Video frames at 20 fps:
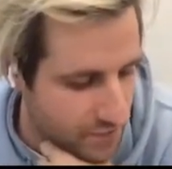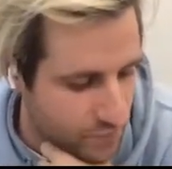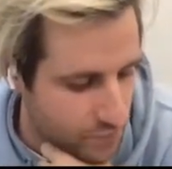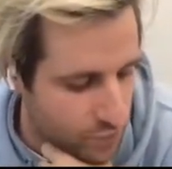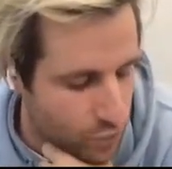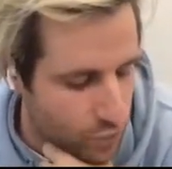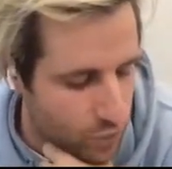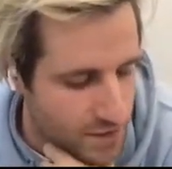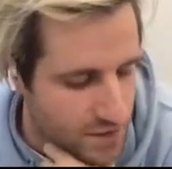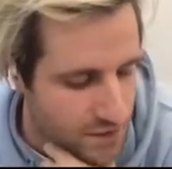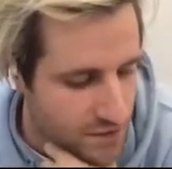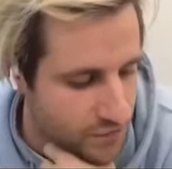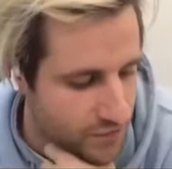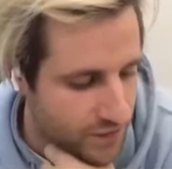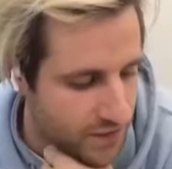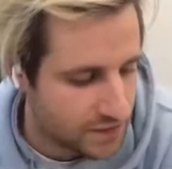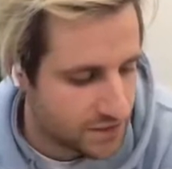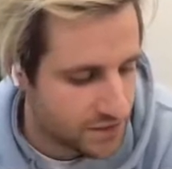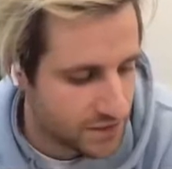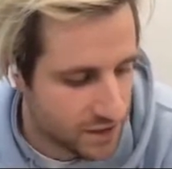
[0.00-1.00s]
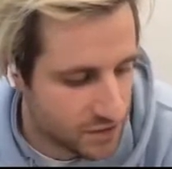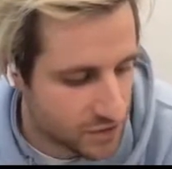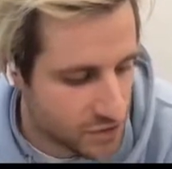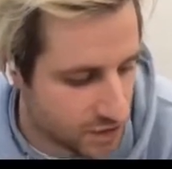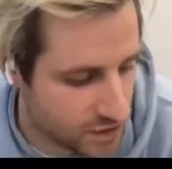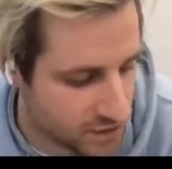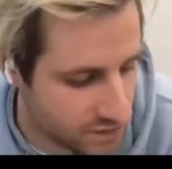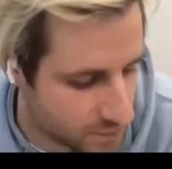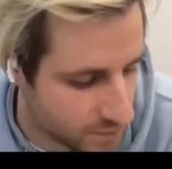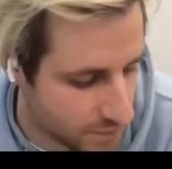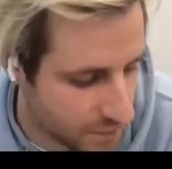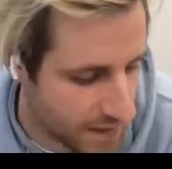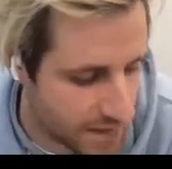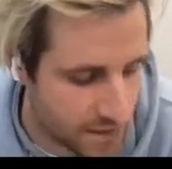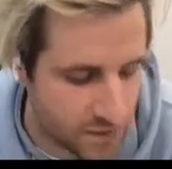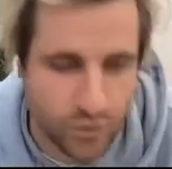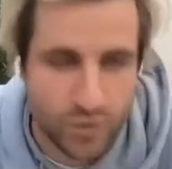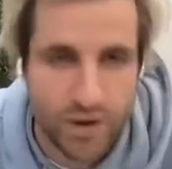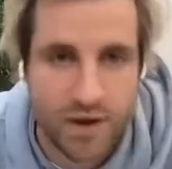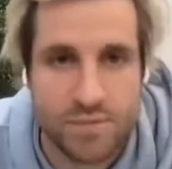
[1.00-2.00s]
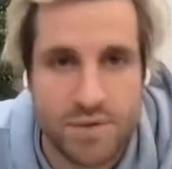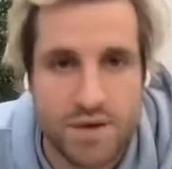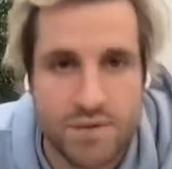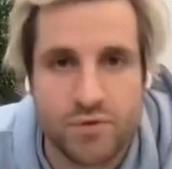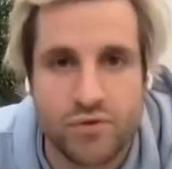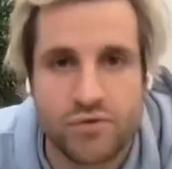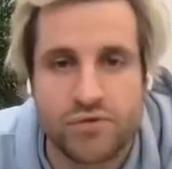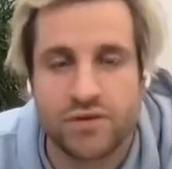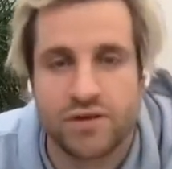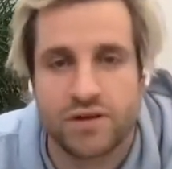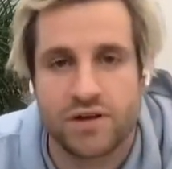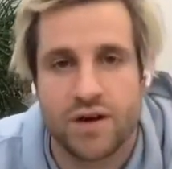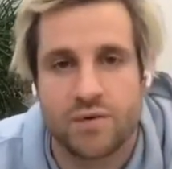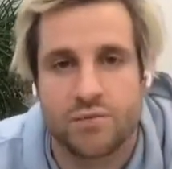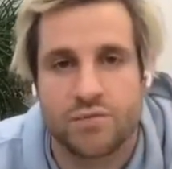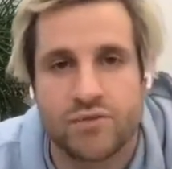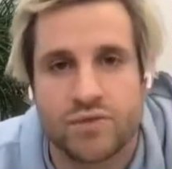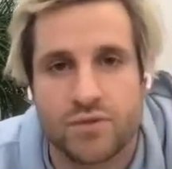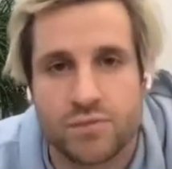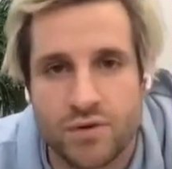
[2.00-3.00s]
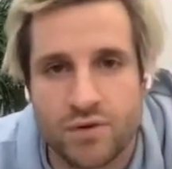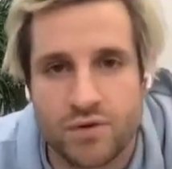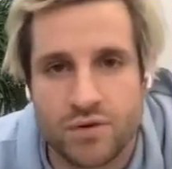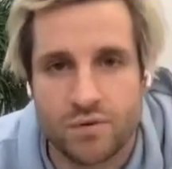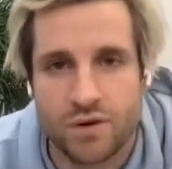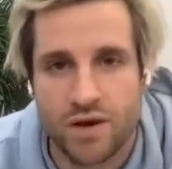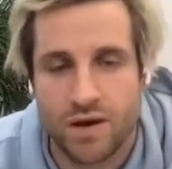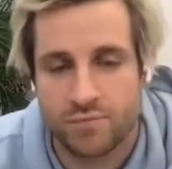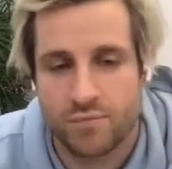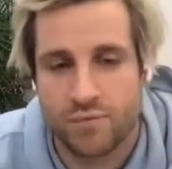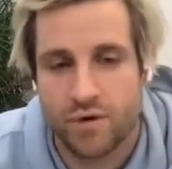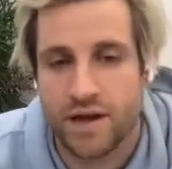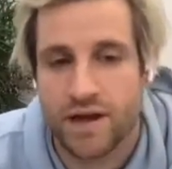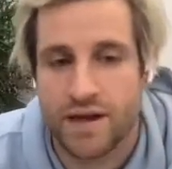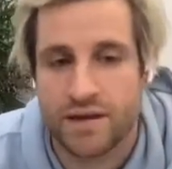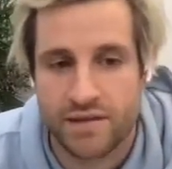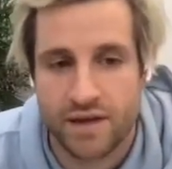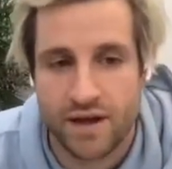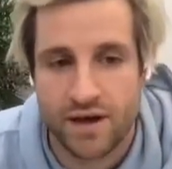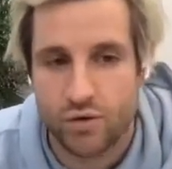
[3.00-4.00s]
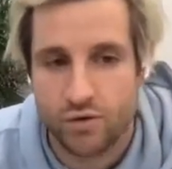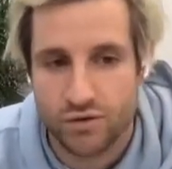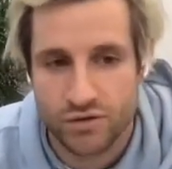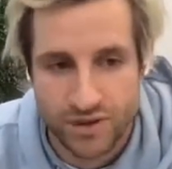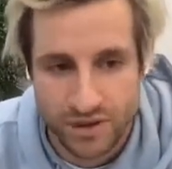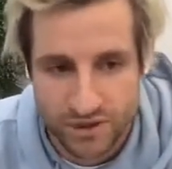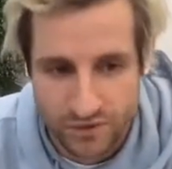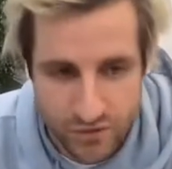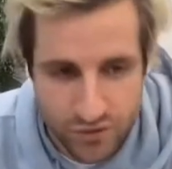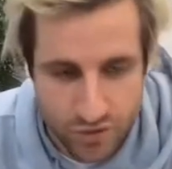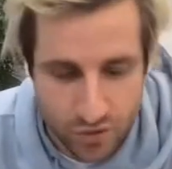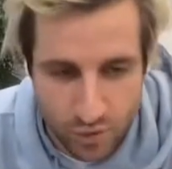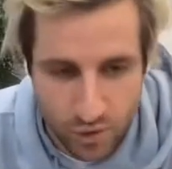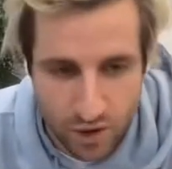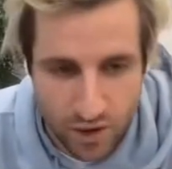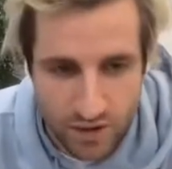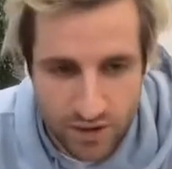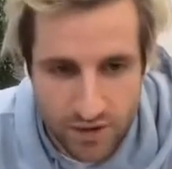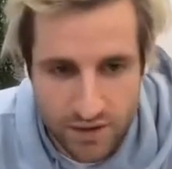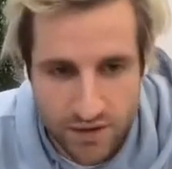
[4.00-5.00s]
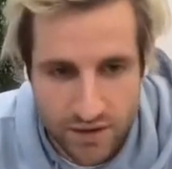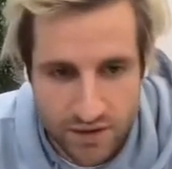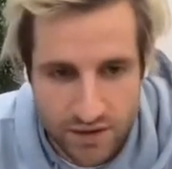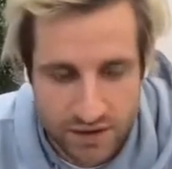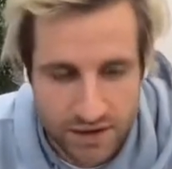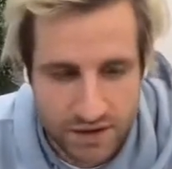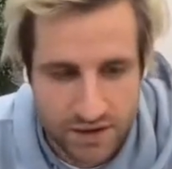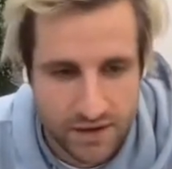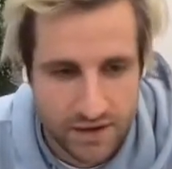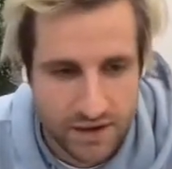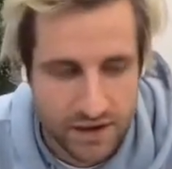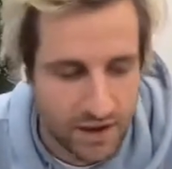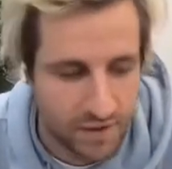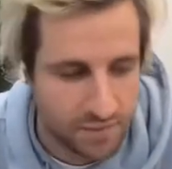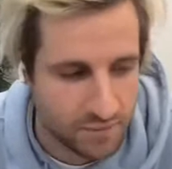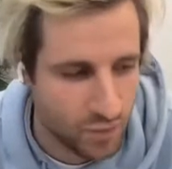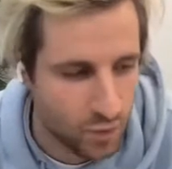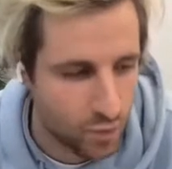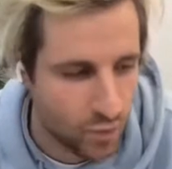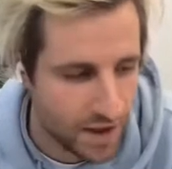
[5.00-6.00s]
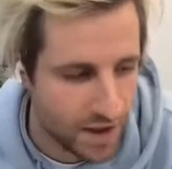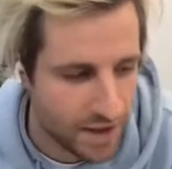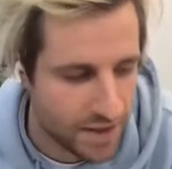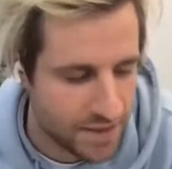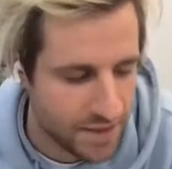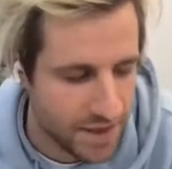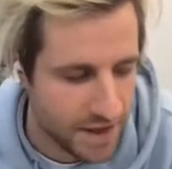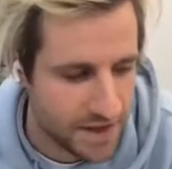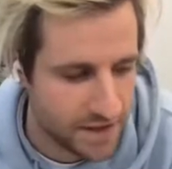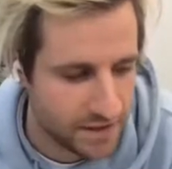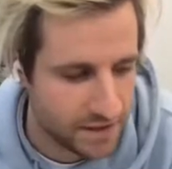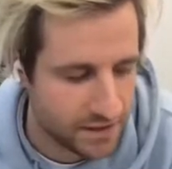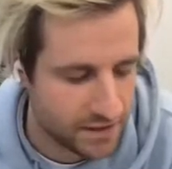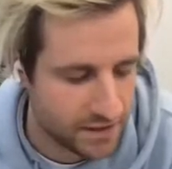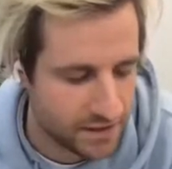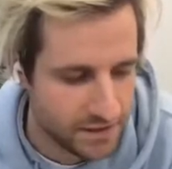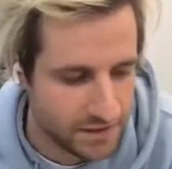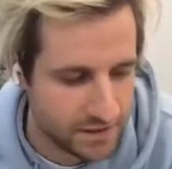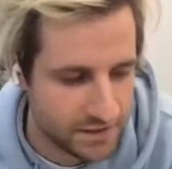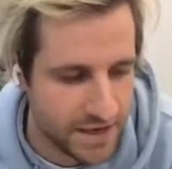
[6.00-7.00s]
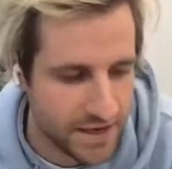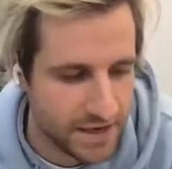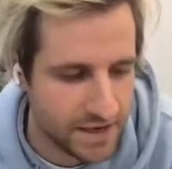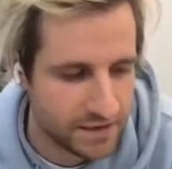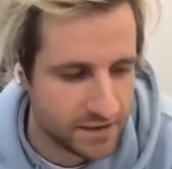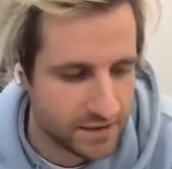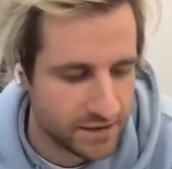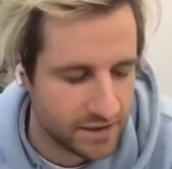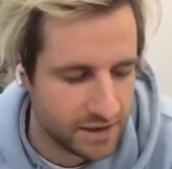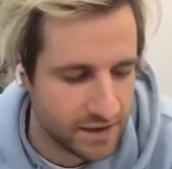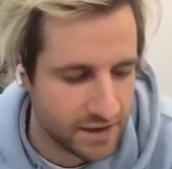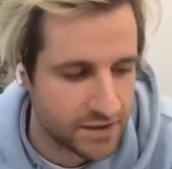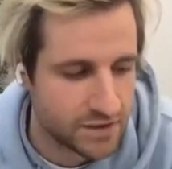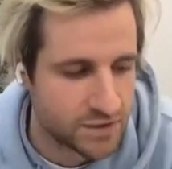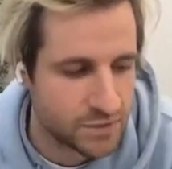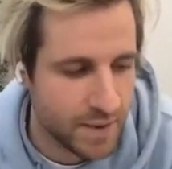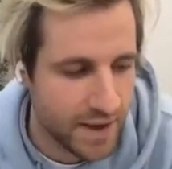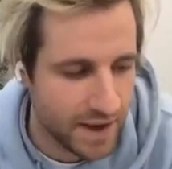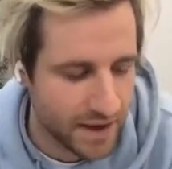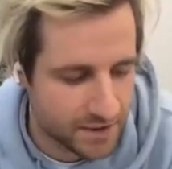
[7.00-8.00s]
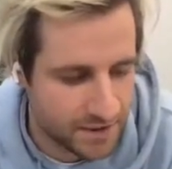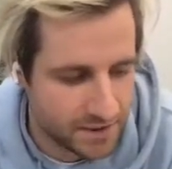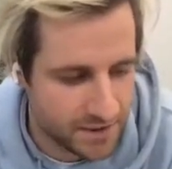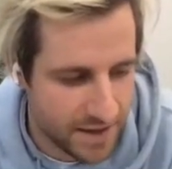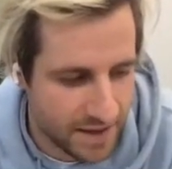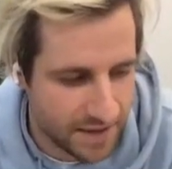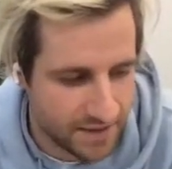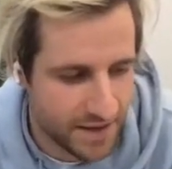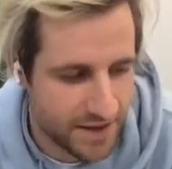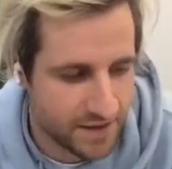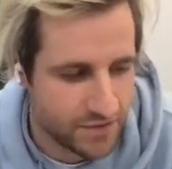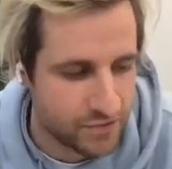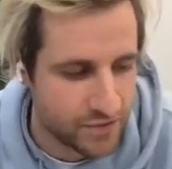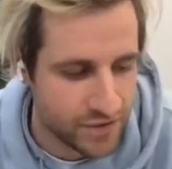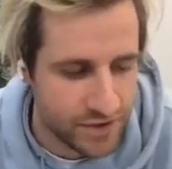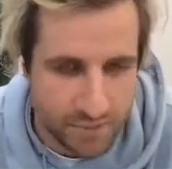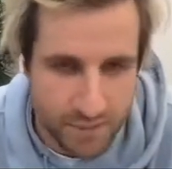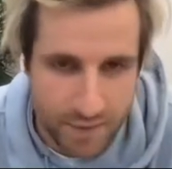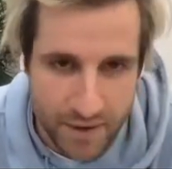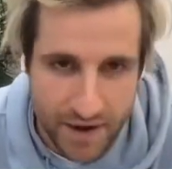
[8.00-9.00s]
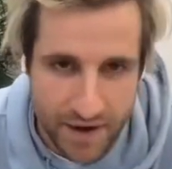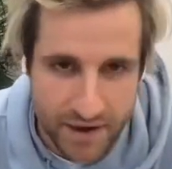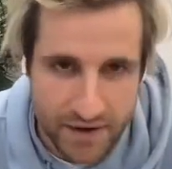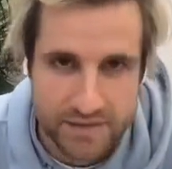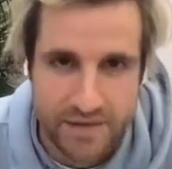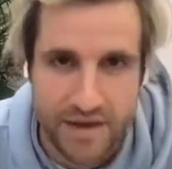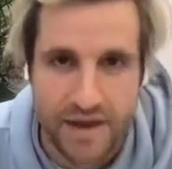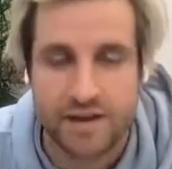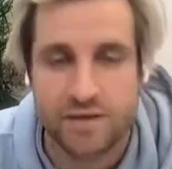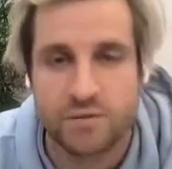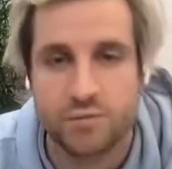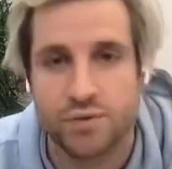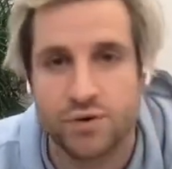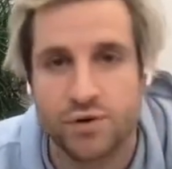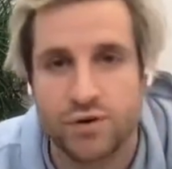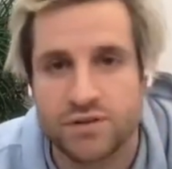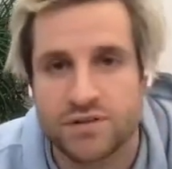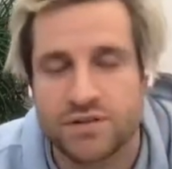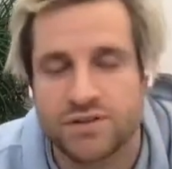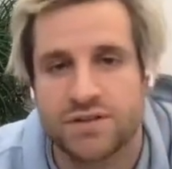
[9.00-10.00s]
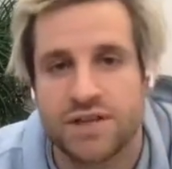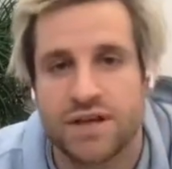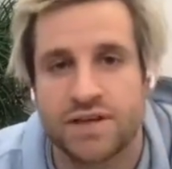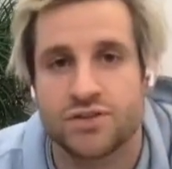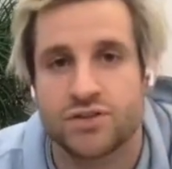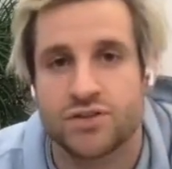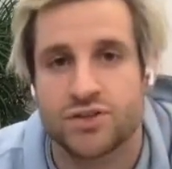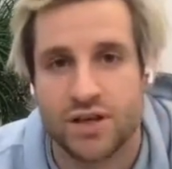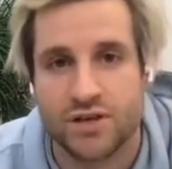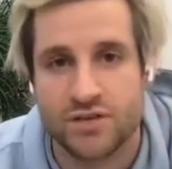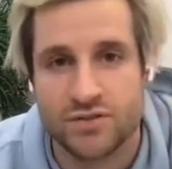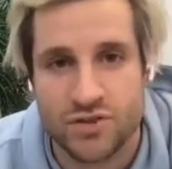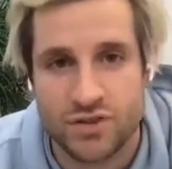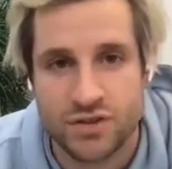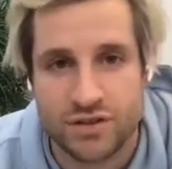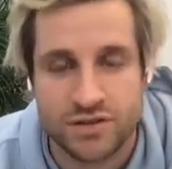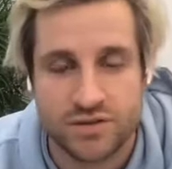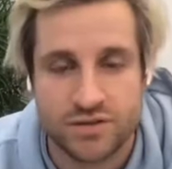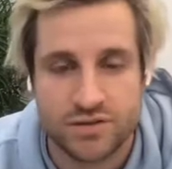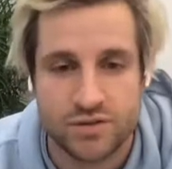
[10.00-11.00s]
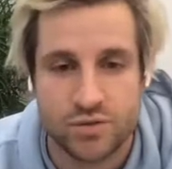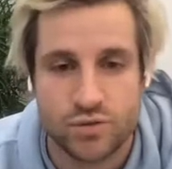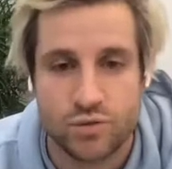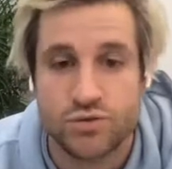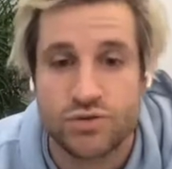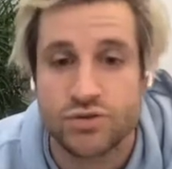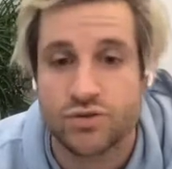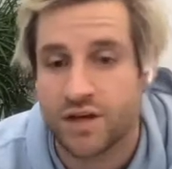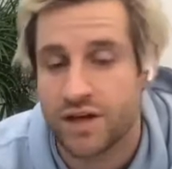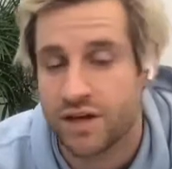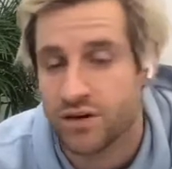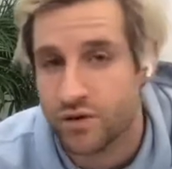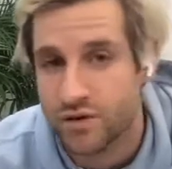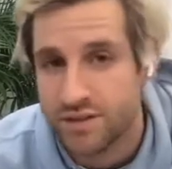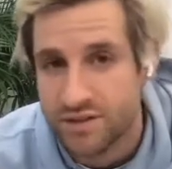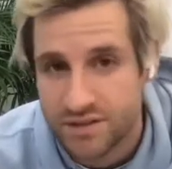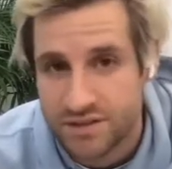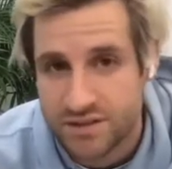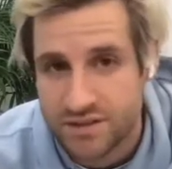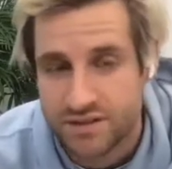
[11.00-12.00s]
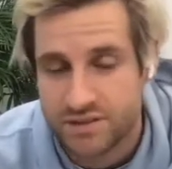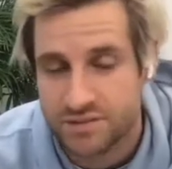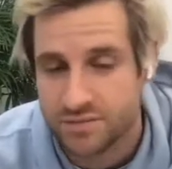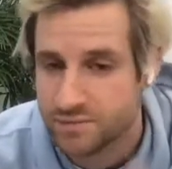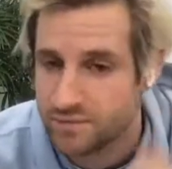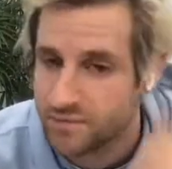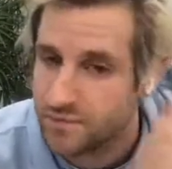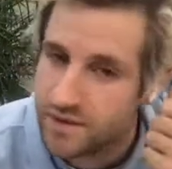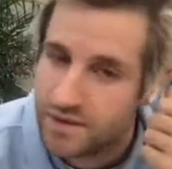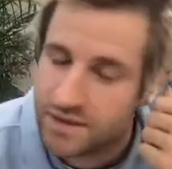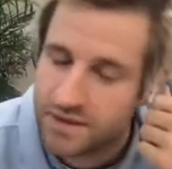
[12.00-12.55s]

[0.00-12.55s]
For us, a fearless culture is a place where people feel comfortable bringing their whole selves to work, where they expect that their feedback, their inputs, their suggestions, also their criticism,